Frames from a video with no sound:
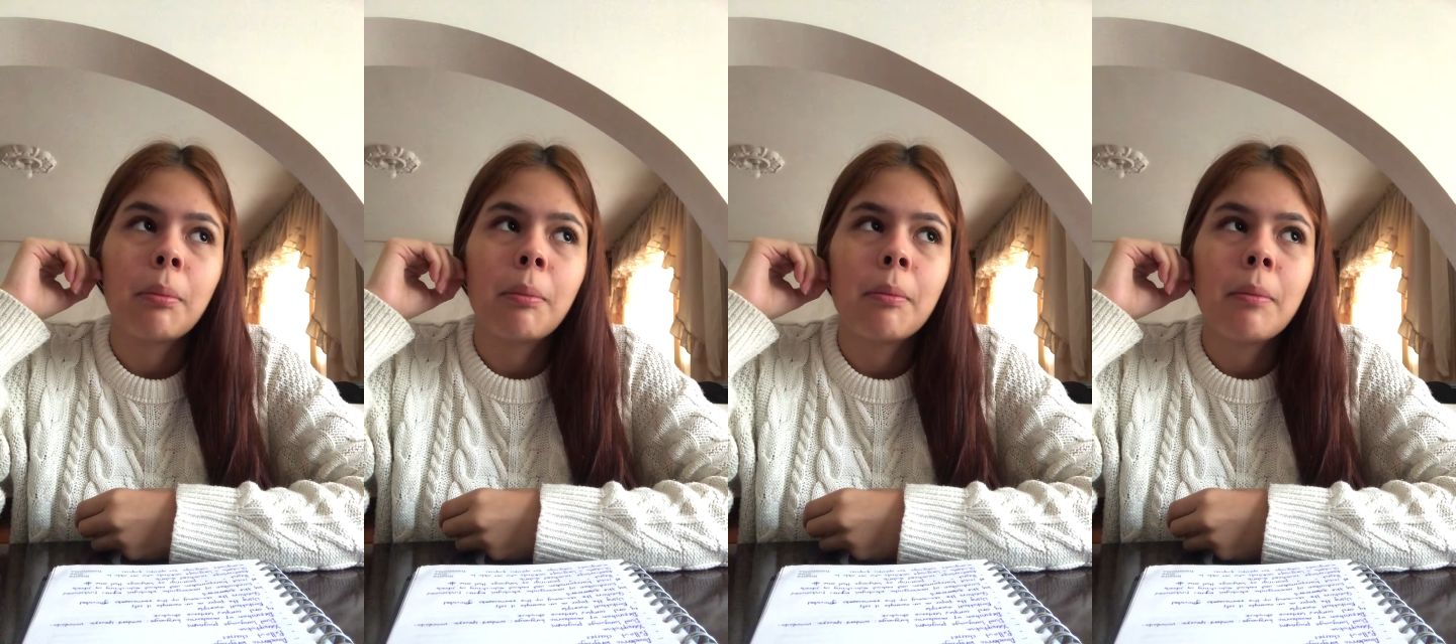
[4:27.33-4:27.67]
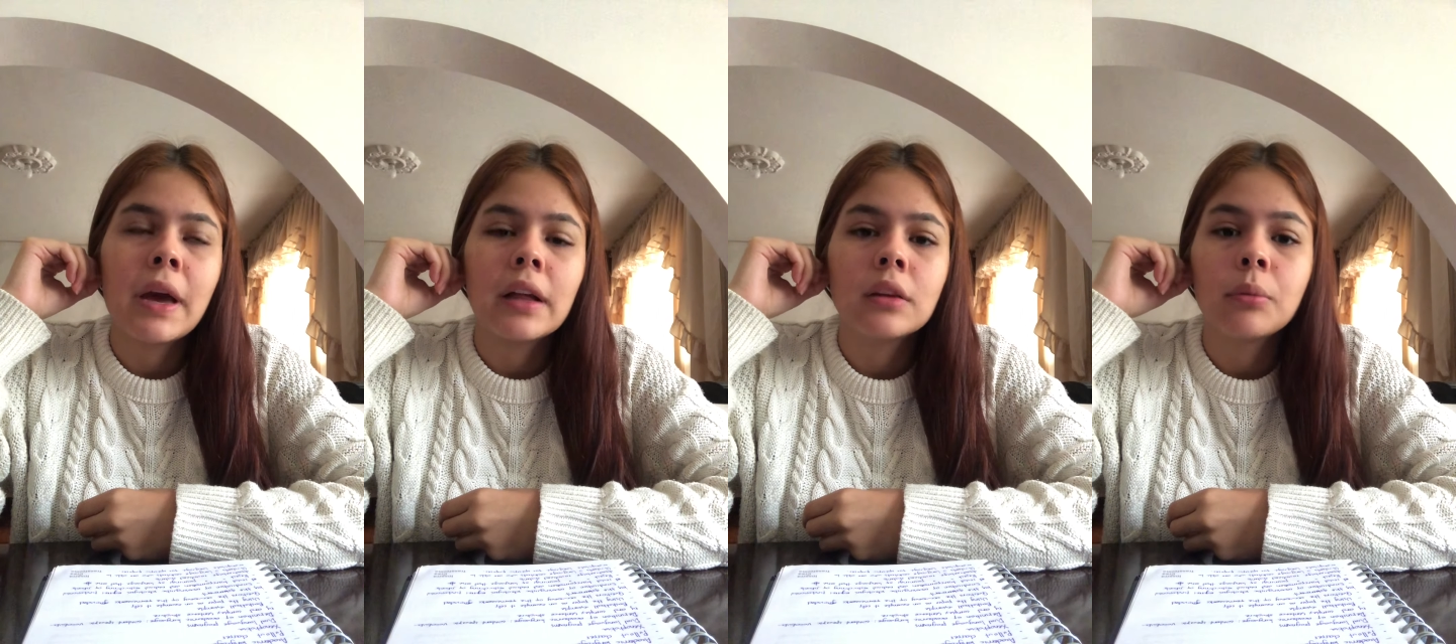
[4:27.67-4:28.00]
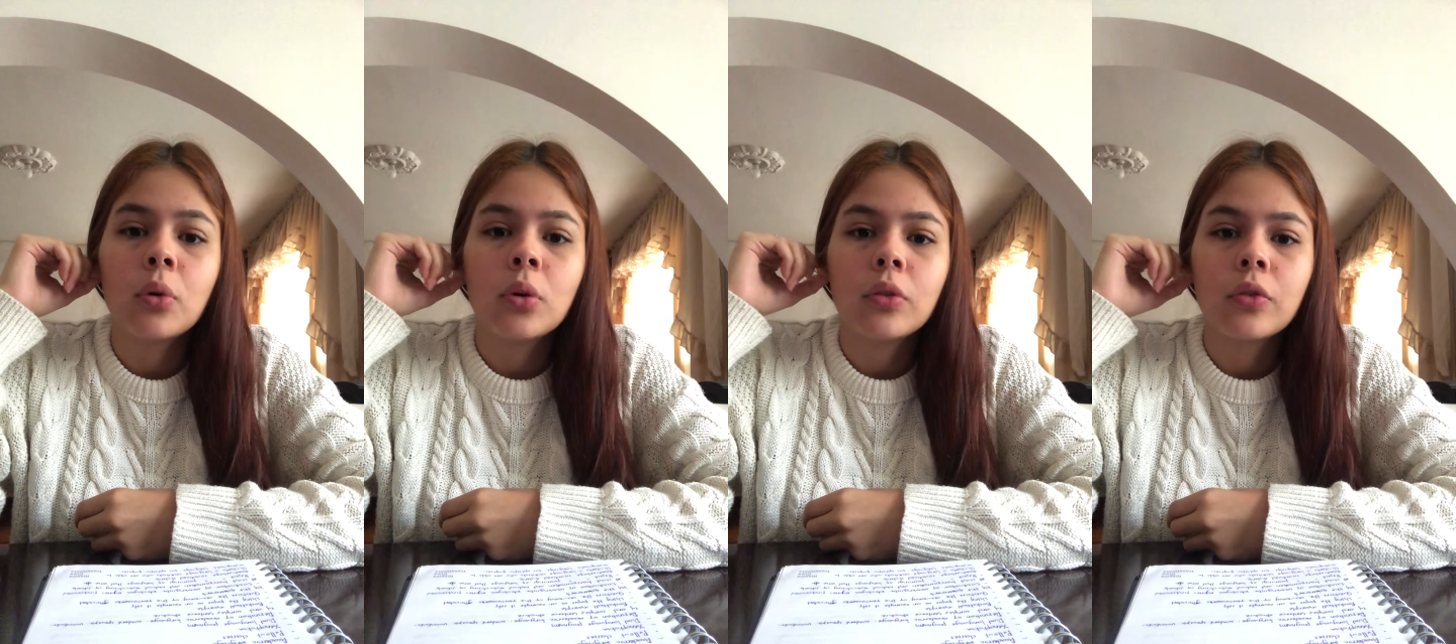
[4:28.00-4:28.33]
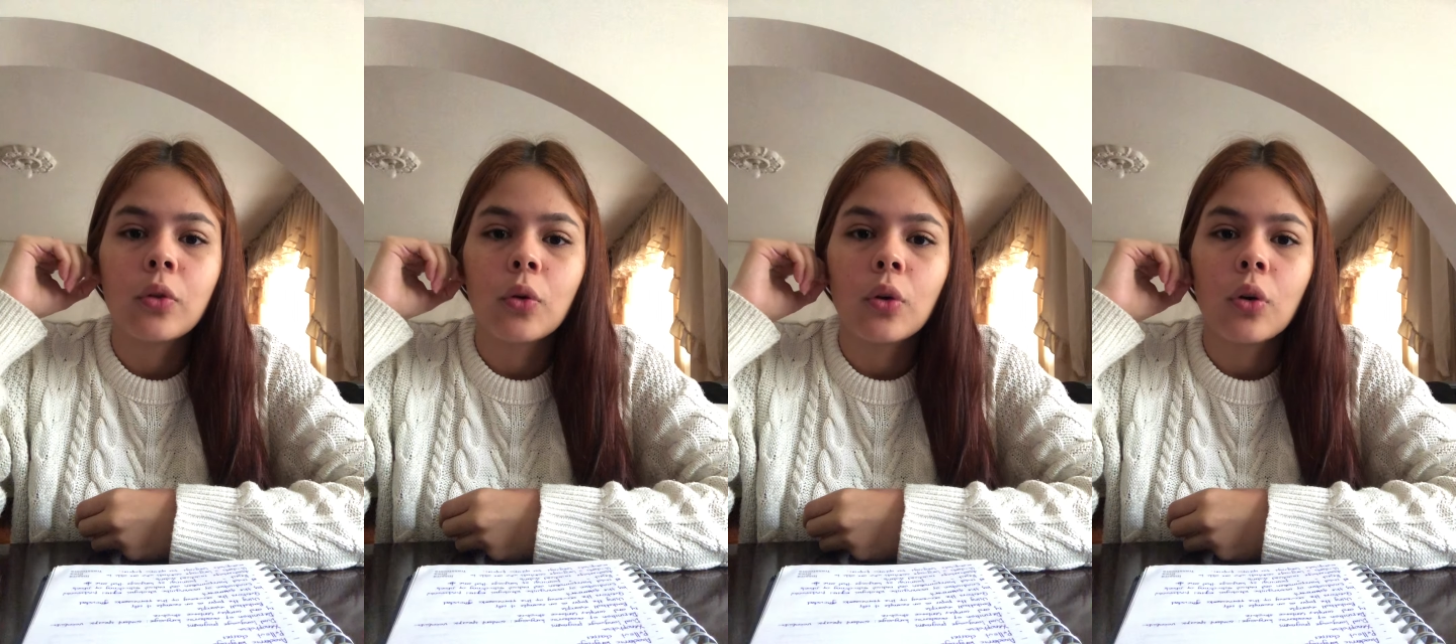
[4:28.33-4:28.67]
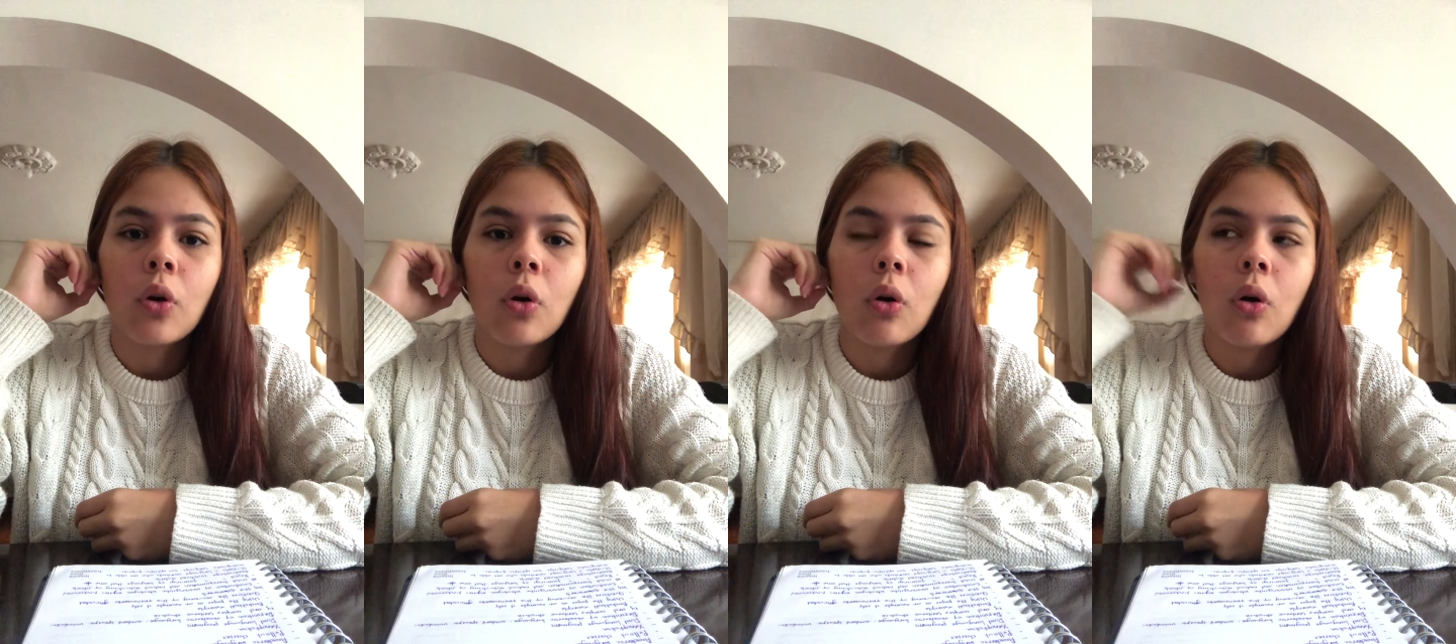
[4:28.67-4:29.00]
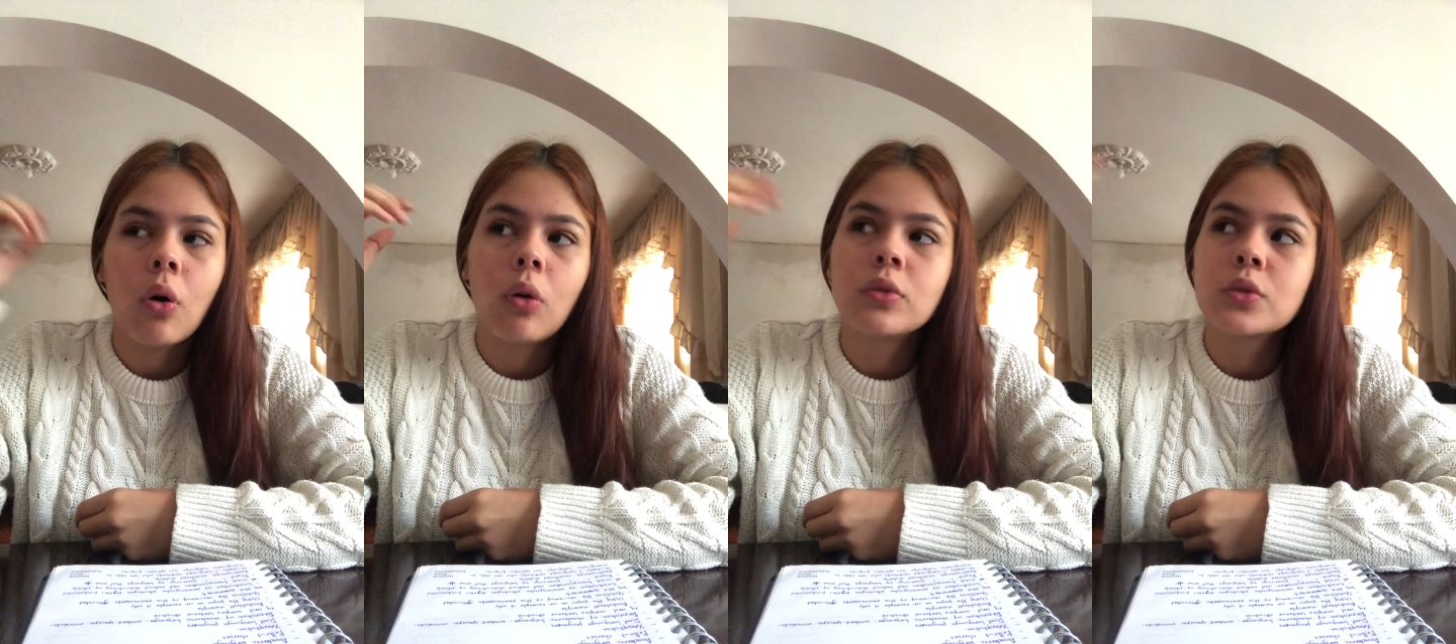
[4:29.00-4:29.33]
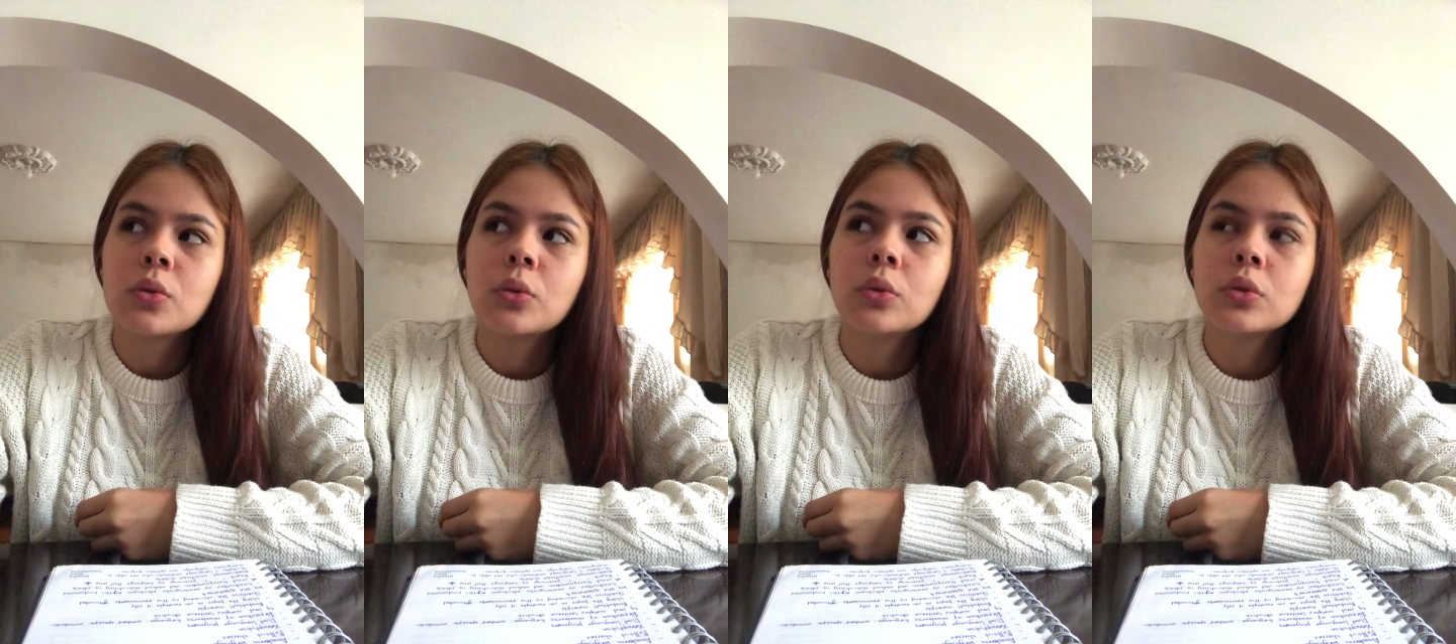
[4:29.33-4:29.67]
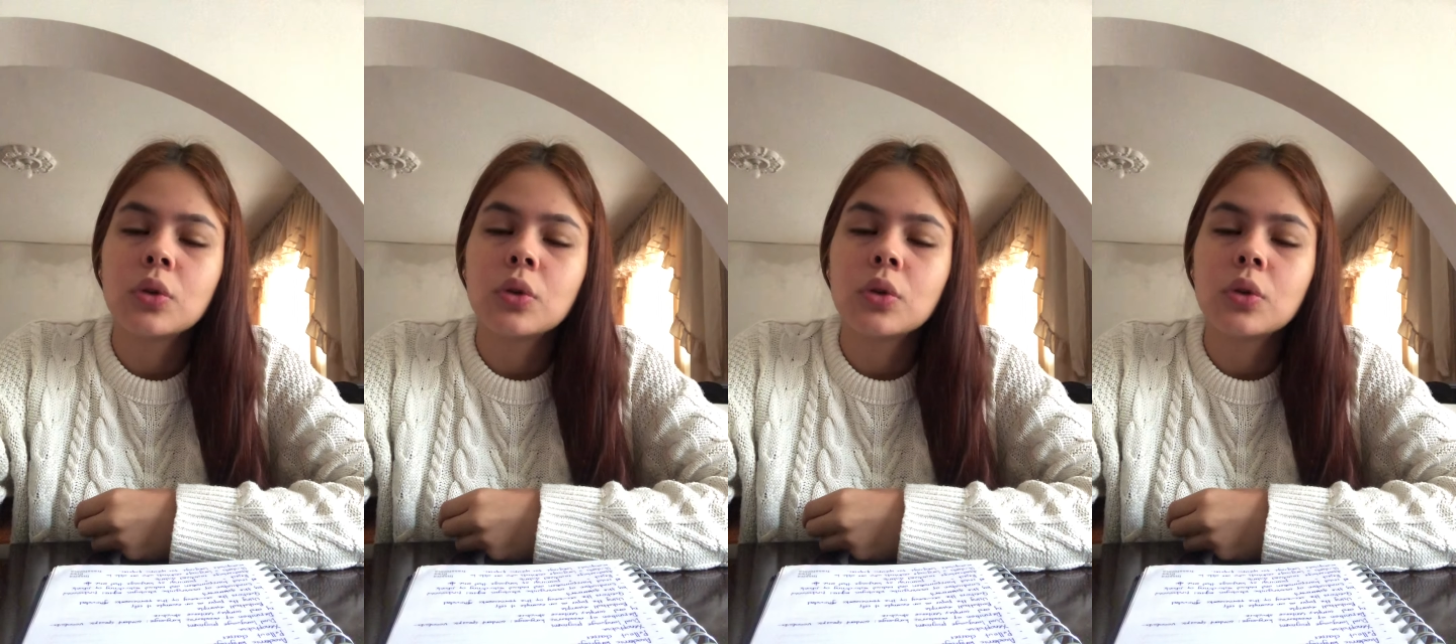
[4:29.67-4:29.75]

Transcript: available for all schools